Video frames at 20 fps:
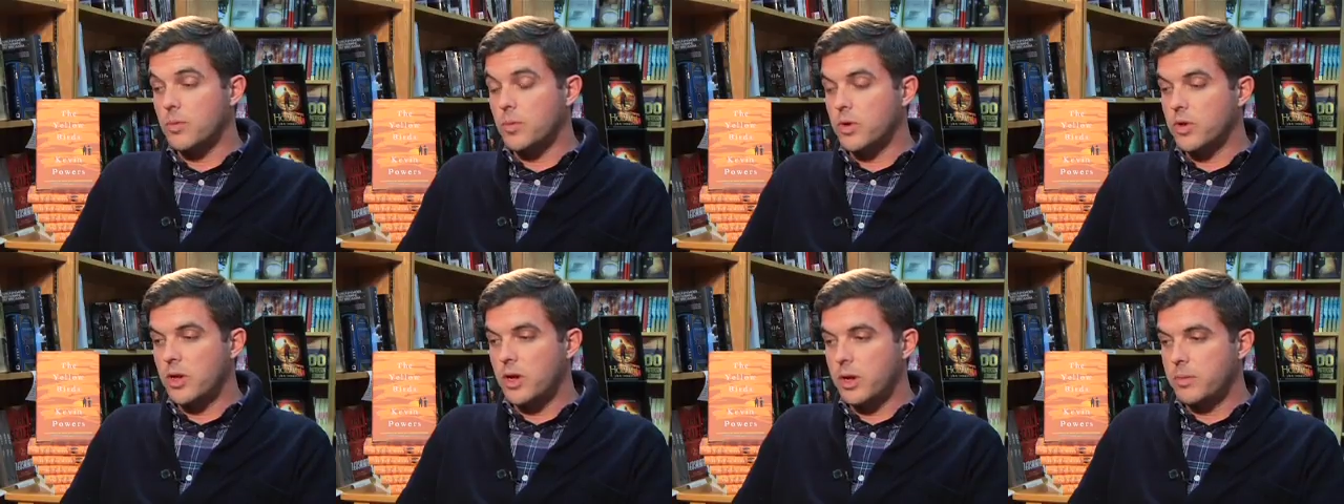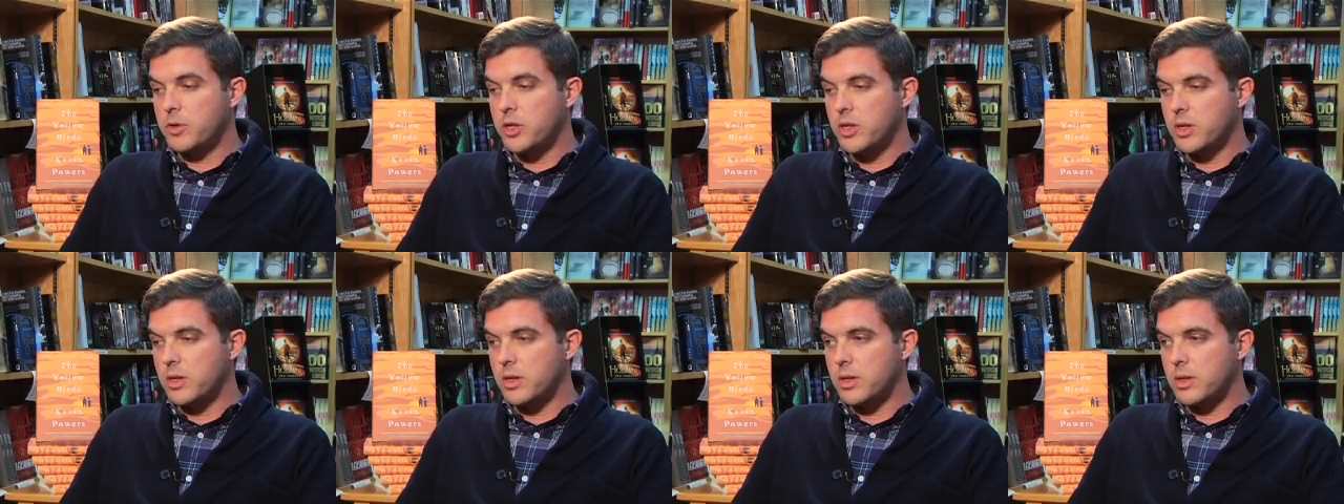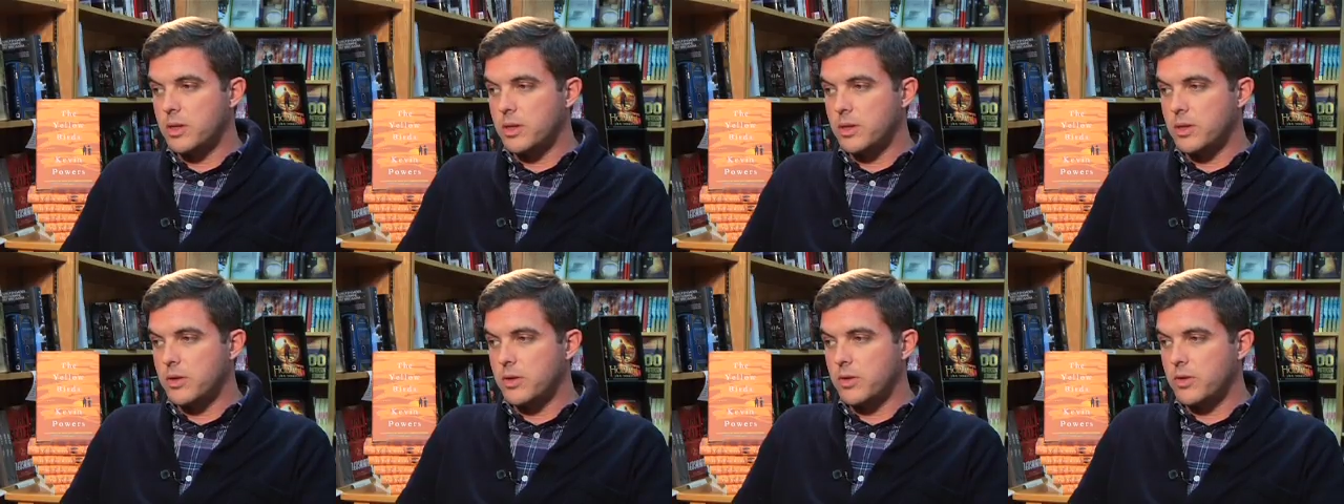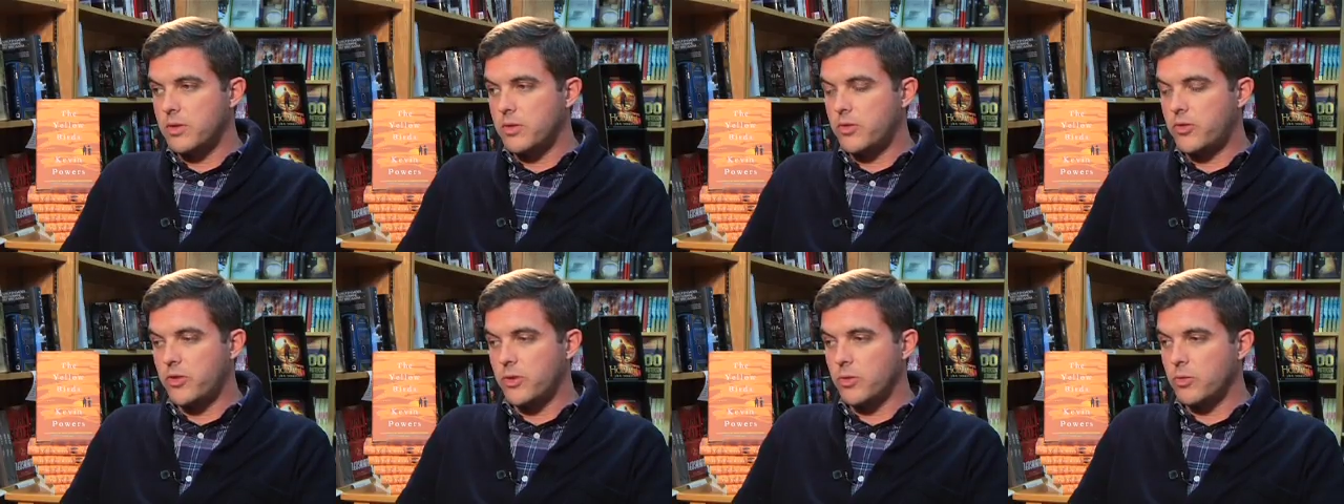well, no, I mean,
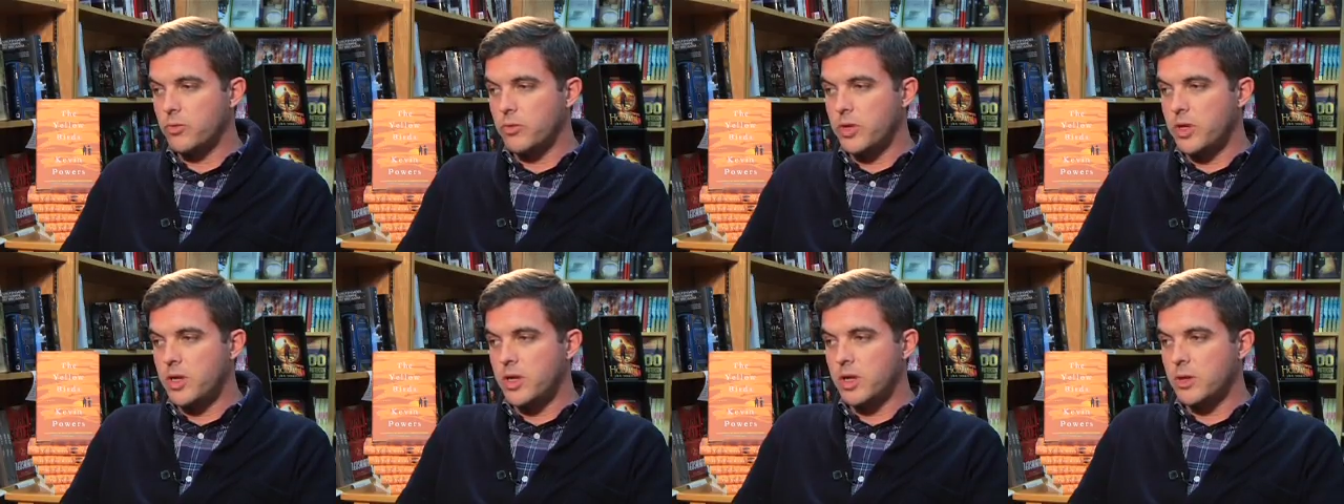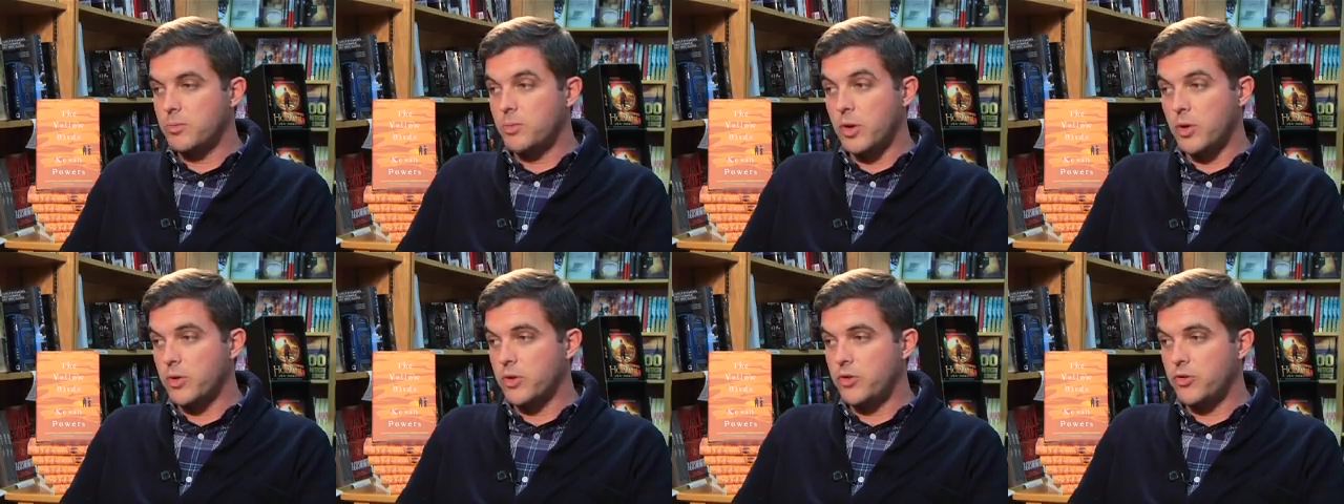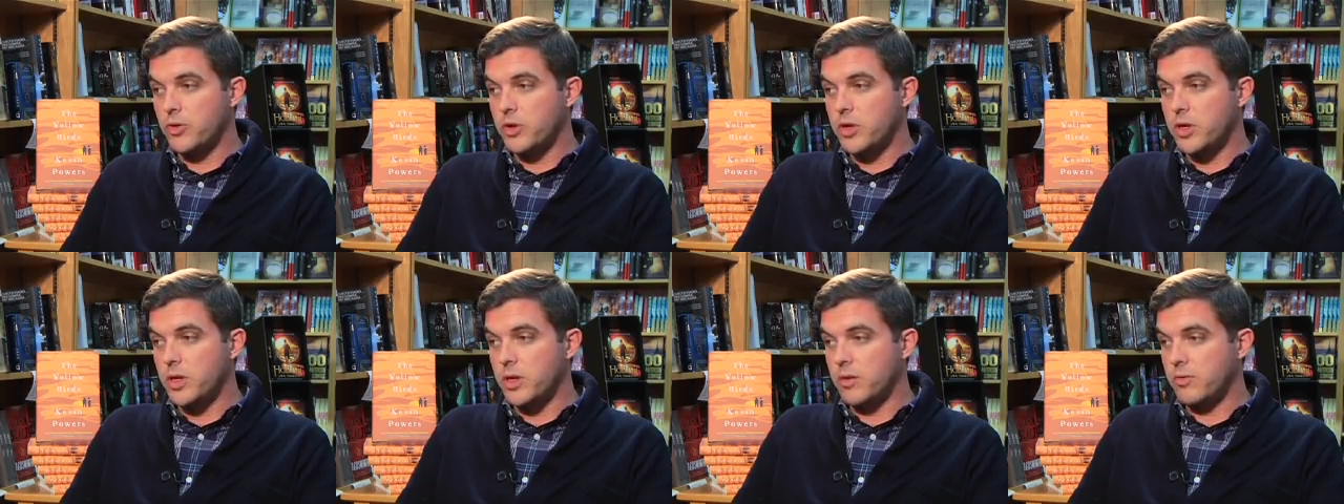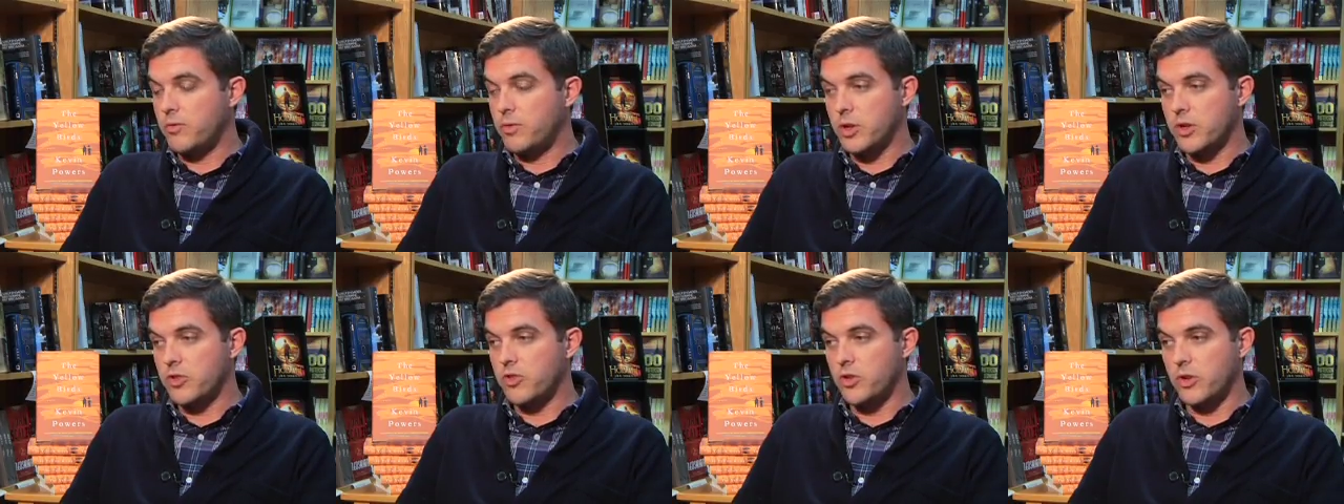so reading poetry and
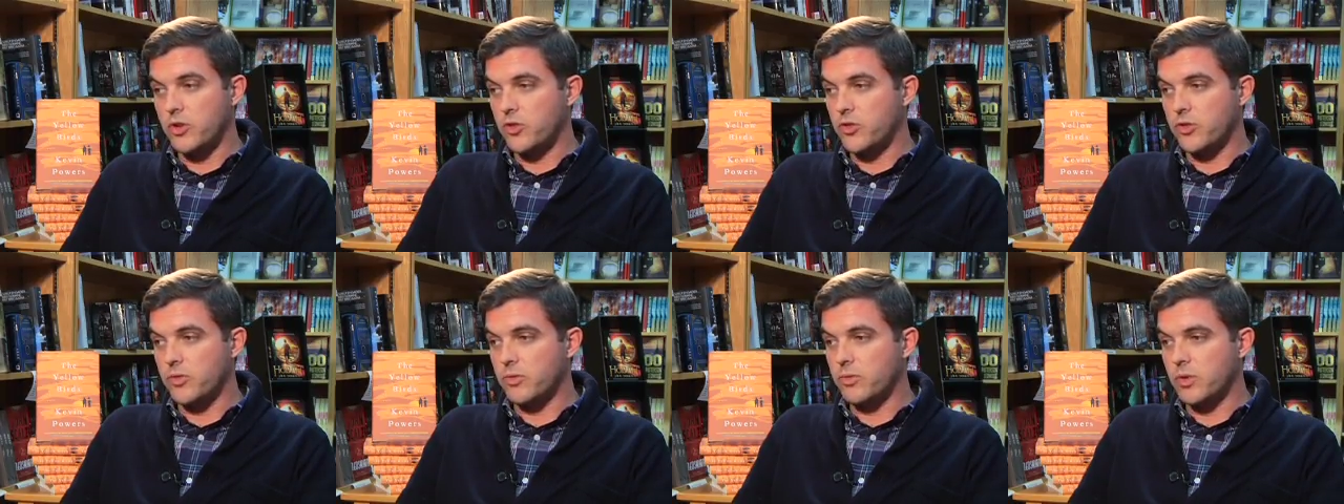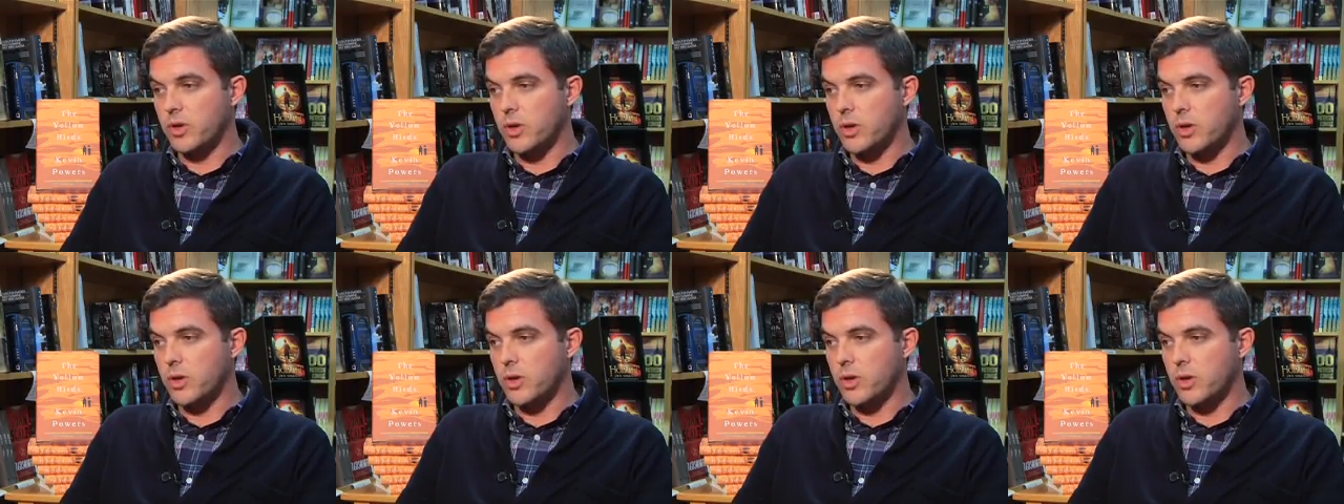fiction is